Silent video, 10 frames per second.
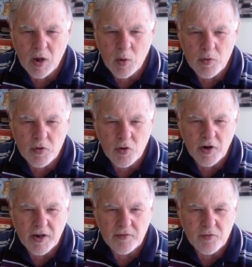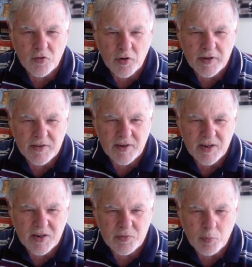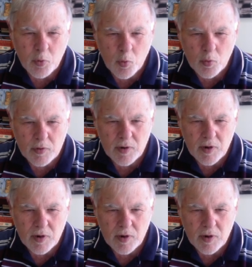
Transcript: with the idea of knight takes pawn,